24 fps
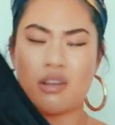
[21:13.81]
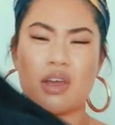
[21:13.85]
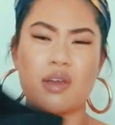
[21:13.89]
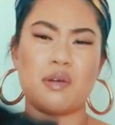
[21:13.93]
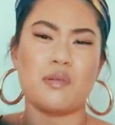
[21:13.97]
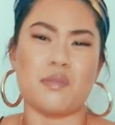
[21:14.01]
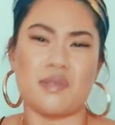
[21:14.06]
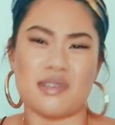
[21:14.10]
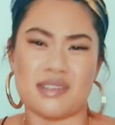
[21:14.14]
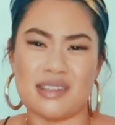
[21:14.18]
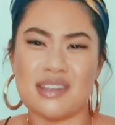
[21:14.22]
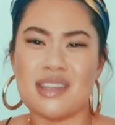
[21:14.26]
no
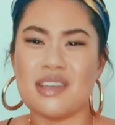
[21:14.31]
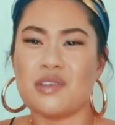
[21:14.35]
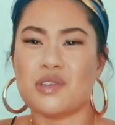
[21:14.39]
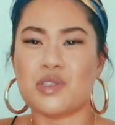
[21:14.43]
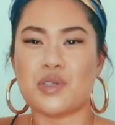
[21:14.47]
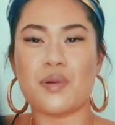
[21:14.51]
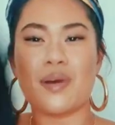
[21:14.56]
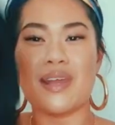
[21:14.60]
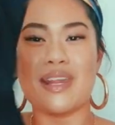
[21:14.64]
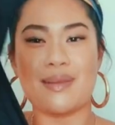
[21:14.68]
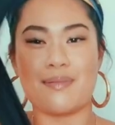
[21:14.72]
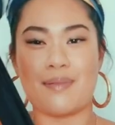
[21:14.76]
it wasn't it was
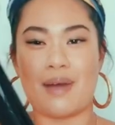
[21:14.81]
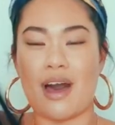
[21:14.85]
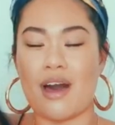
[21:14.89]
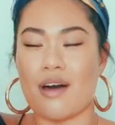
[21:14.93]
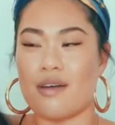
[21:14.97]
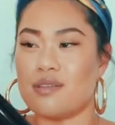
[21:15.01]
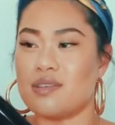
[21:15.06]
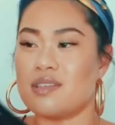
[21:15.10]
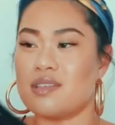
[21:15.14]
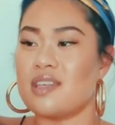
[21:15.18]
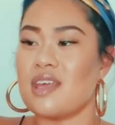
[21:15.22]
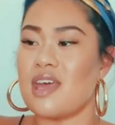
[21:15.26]
20
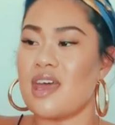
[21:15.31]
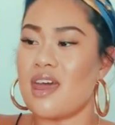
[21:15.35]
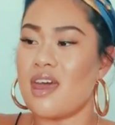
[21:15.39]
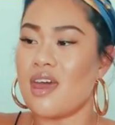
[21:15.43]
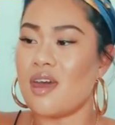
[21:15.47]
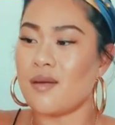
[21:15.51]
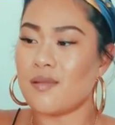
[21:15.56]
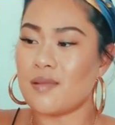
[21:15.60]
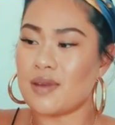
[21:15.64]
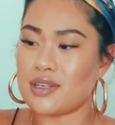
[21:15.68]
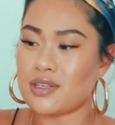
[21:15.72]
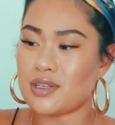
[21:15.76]
pounds
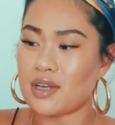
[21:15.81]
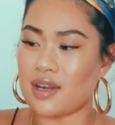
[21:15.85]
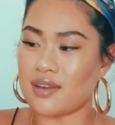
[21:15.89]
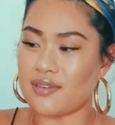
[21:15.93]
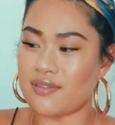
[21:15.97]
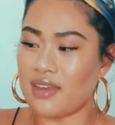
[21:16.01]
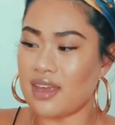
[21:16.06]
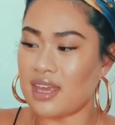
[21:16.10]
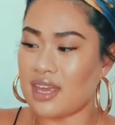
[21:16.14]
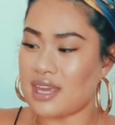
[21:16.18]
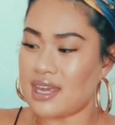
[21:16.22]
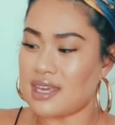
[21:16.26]
which I
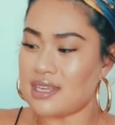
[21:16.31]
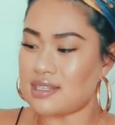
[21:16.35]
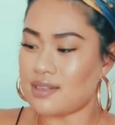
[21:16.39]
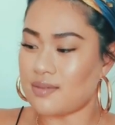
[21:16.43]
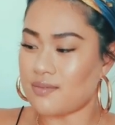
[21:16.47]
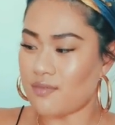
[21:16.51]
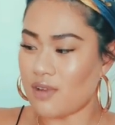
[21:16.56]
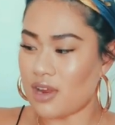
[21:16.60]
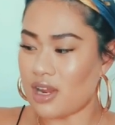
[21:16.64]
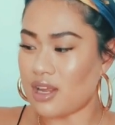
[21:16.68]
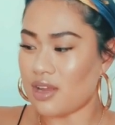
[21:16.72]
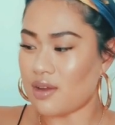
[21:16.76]
think is a
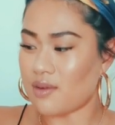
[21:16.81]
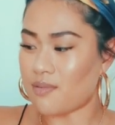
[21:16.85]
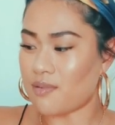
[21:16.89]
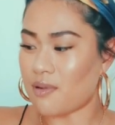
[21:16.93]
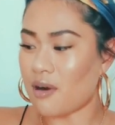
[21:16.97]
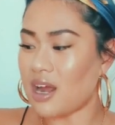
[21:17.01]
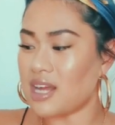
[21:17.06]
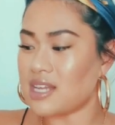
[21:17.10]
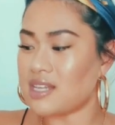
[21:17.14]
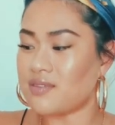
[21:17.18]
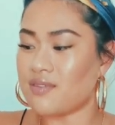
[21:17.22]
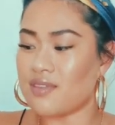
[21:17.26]
really good
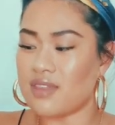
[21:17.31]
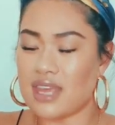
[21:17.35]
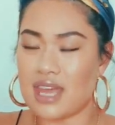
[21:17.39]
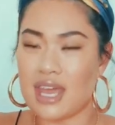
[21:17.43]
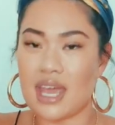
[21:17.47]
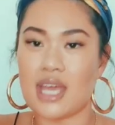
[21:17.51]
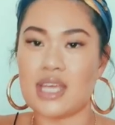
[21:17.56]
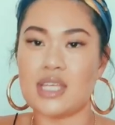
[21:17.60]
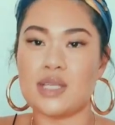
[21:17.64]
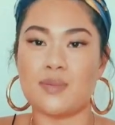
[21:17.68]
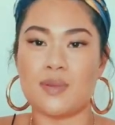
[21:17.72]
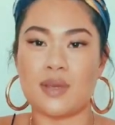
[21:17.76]
price for
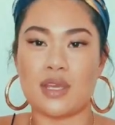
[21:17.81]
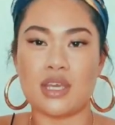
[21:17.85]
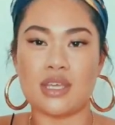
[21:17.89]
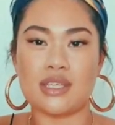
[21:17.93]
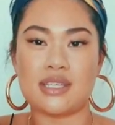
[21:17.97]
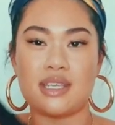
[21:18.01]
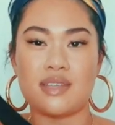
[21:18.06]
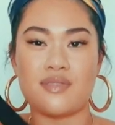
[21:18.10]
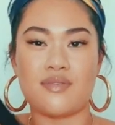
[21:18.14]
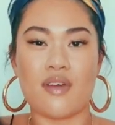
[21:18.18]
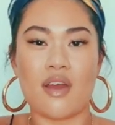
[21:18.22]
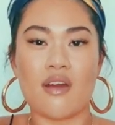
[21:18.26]
this
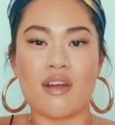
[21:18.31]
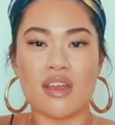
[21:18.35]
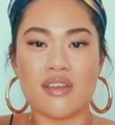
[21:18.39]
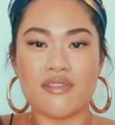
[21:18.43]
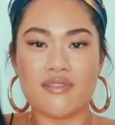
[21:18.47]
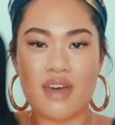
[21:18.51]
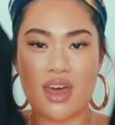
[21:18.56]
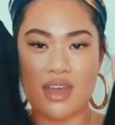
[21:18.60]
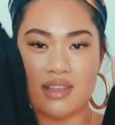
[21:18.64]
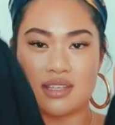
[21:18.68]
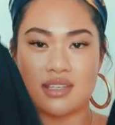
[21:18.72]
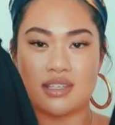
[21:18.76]
because it's very
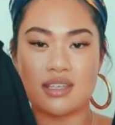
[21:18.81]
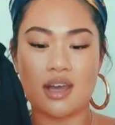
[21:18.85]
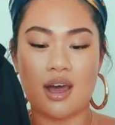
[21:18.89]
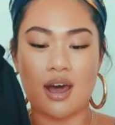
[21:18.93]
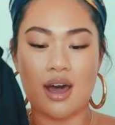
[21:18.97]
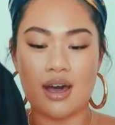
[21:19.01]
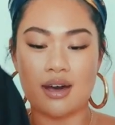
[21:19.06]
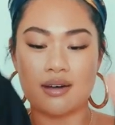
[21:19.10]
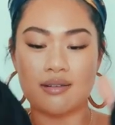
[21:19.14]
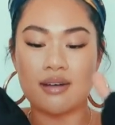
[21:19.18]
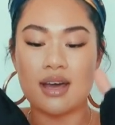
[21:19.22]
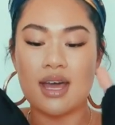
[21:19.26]

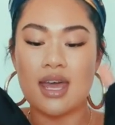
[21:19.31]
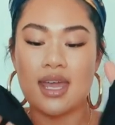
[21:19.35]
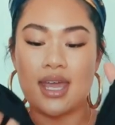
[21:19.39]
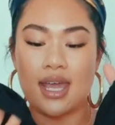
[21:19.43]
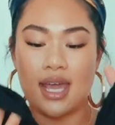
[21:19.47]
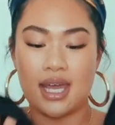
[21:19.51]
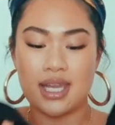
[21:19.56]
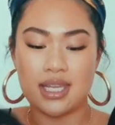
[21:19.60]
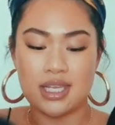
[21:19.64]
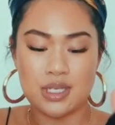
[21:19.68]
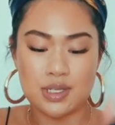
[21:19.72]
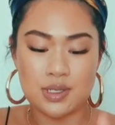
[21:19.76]
versatile
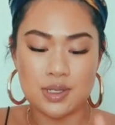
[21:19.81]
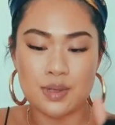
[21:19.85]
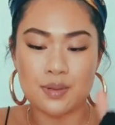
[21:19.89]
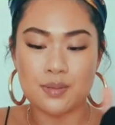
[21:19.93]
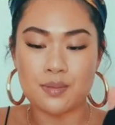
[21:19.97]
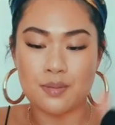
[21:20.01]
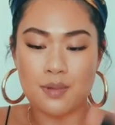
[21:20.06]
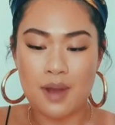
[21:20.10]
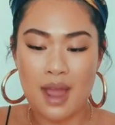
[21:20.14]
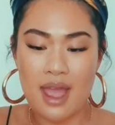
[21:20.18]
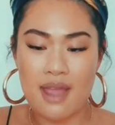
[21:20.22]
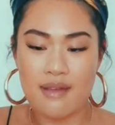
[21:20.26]
and you
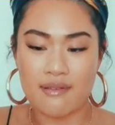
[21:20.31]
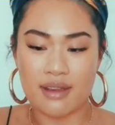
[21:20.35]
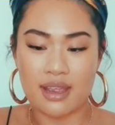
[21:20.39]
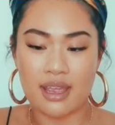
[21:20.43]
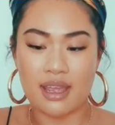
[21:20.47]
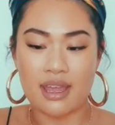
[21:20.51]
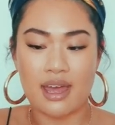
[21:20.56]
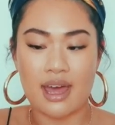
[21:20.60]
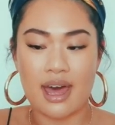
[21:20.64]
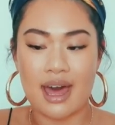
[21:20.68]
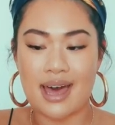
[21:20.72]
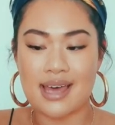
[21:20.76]
can wear
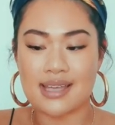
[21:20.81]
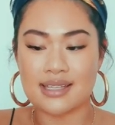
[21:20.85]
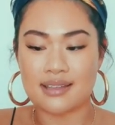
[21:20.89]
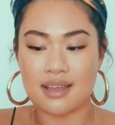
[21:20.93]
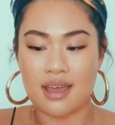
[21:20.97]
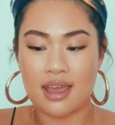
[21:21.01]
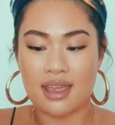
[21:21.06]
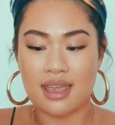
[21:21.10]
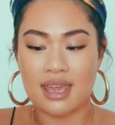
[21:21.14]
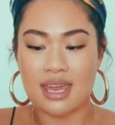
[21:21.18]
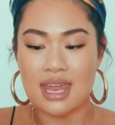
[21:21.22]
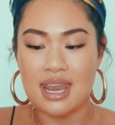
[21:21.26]
it as
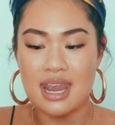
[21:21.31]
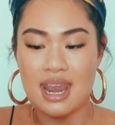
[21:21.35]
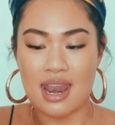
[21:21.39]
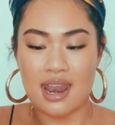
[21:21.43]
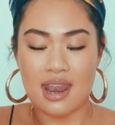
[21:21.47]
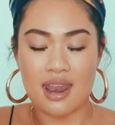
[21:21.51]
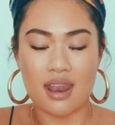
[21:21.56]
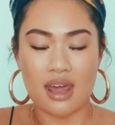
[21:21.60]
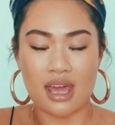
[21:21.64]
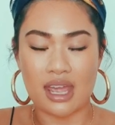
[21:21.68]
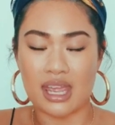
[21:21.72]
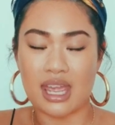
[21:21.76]
like an
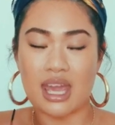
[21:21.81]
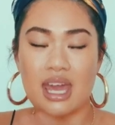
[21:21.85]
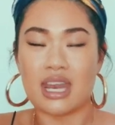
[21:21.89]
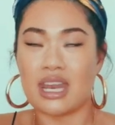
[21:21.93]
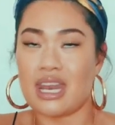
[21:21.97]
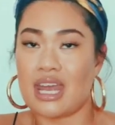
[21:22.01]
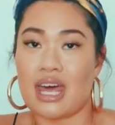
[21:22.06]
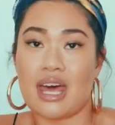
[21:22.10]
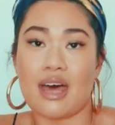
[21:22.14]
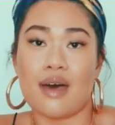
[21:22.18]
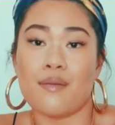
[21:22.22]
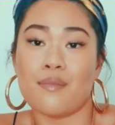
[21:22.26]
like
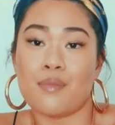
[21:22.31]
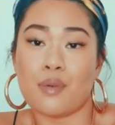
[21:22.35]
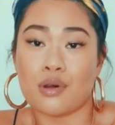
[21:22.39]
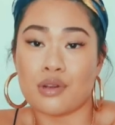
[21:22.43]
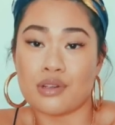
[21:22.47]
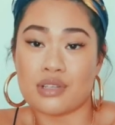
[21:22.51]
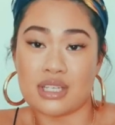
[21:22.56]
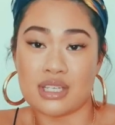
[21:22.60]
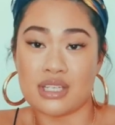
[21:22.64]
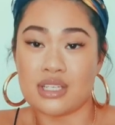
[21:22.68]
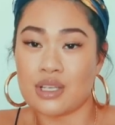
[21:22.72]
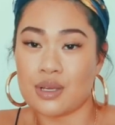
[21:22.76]
an, a
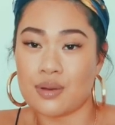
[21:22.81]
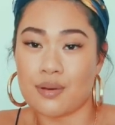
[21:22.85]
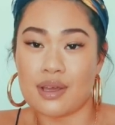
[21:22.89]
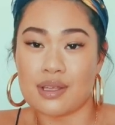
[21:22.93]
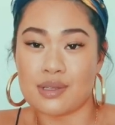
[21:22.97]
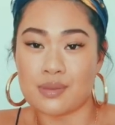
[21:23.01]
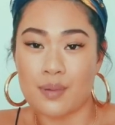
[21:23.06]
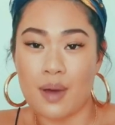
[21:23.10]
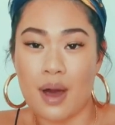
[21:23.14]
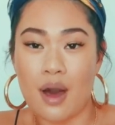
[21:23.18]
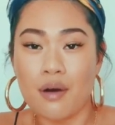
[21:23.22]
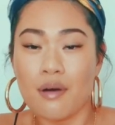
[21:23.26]
bodysuit
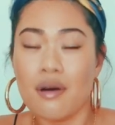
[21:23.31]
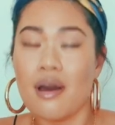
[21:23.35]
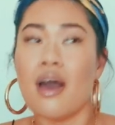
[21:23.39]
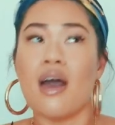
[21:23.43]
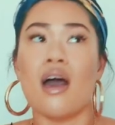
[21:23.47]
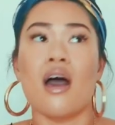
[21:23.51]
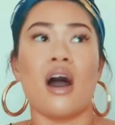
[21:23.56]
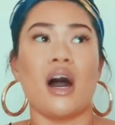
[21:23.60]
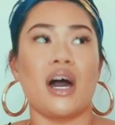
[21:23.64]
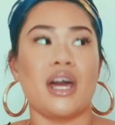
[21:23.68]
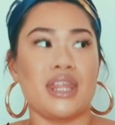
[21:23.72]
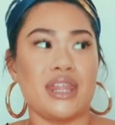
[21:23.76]
as well
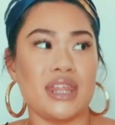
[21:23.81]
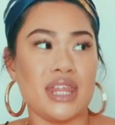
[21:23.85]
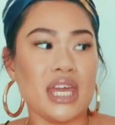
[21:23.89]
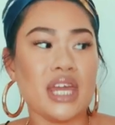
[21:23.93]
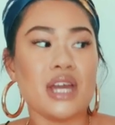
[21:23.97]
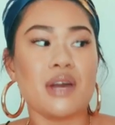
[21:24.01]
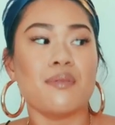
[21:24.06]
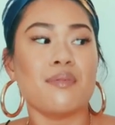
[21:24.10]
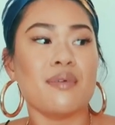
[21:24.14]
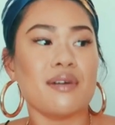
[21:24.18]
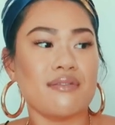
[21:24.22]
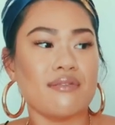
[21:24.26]
I
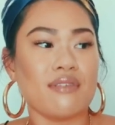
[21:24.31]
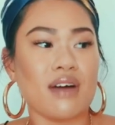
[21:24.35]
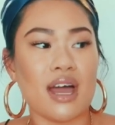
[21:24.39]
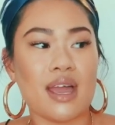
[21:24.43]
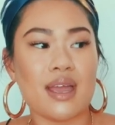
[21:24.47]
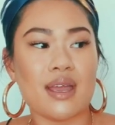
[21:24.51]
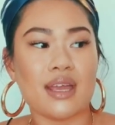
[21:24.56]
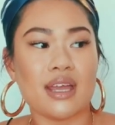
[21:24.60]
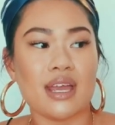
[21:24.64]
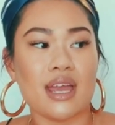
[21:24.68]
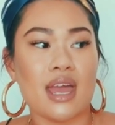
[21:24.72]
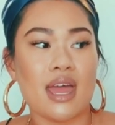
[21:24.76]
think with
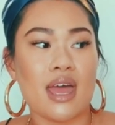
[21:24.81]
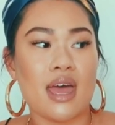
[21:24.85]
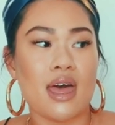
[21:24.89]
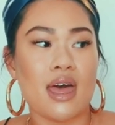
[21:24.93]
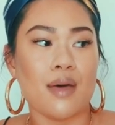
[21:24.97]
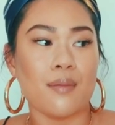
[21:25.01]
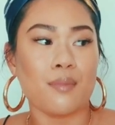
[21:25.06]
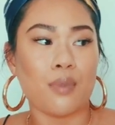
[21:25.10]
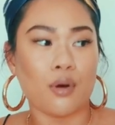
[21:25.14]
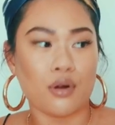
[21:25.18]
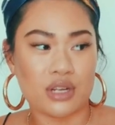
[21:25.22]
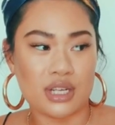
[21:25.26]
like
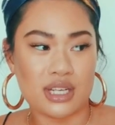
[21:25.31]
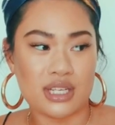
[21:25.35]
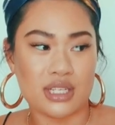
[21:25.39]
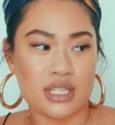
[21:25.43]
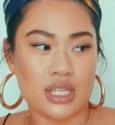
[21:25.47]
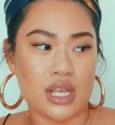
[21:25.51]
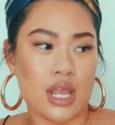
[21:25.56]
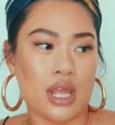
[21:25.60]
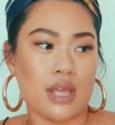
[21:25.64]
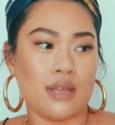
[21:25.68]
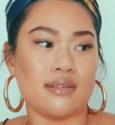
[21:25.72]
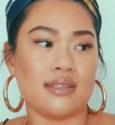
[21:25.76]

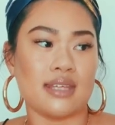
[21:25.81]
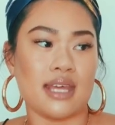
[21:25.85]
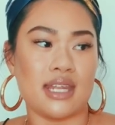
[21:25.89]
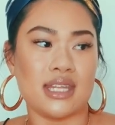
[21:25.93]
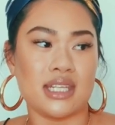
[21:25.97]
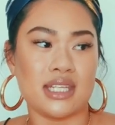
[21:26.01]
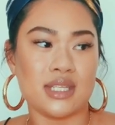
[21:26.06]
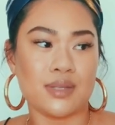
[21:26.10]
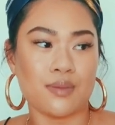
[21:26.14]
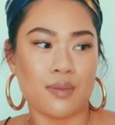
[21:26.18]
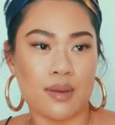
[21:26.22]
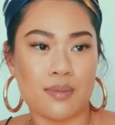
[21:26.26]
bodysuits
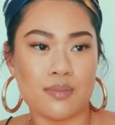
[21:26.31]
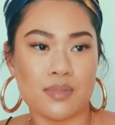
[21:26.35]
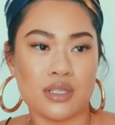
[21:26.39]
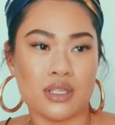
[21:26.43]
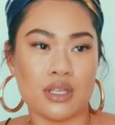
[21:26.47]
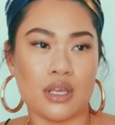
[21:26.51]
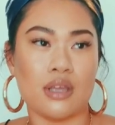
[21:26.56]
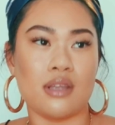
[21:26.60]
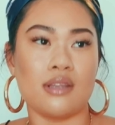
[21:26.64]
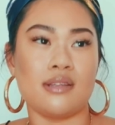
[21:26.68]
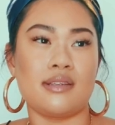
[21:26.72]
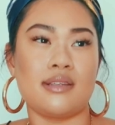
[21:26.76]
and
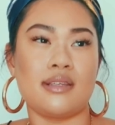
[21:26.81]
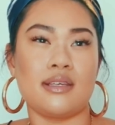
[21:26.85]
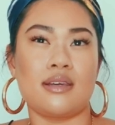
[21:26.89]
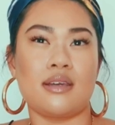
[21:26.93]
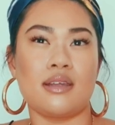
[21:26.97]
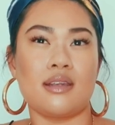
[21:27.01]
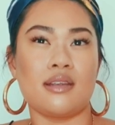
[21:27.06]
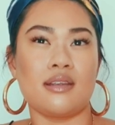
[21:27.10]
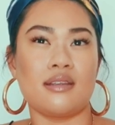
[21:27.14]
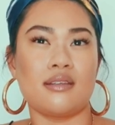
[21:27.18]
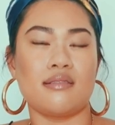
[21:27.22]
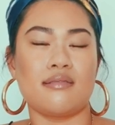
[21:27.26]
swimsuits you
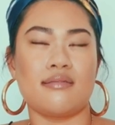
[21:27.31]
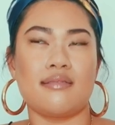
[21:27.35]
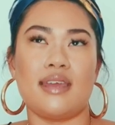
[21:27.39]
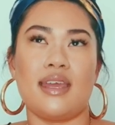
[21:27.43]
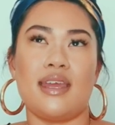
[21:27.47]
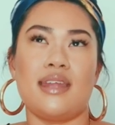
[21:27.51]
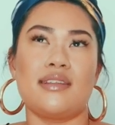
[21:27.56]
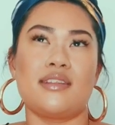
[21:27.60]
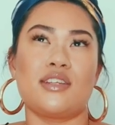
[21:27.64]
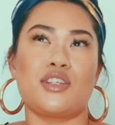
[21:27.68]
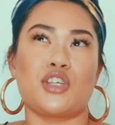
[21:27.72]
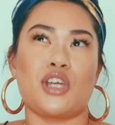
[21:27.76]
can
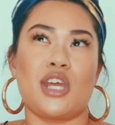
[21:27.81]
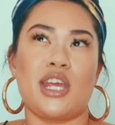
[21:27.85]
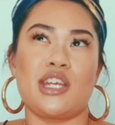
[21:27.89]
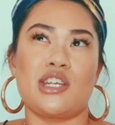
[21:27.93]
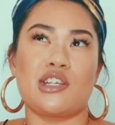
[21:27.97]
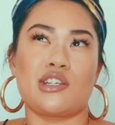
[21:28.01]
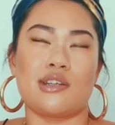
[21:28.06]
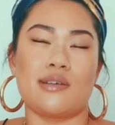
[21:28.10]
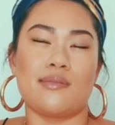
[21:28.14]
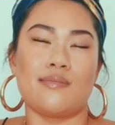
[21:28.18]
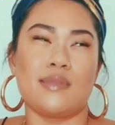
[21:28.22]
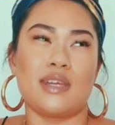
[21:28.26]

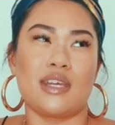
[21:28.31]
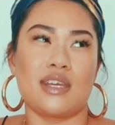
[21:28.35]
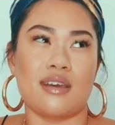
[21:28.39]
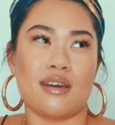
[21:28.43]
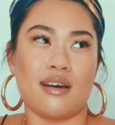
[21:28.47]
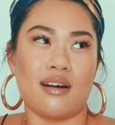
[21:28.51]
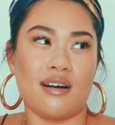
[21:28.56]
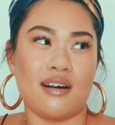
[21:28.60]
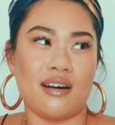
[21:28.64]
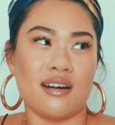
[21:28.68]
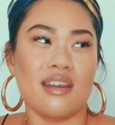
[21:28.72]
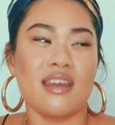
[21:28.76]
interchange them. No, you
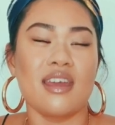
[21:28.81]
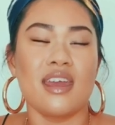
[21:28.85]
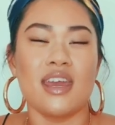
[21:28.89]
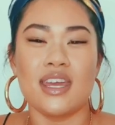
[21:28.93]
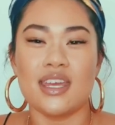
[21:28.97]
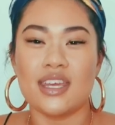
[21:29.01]
can't.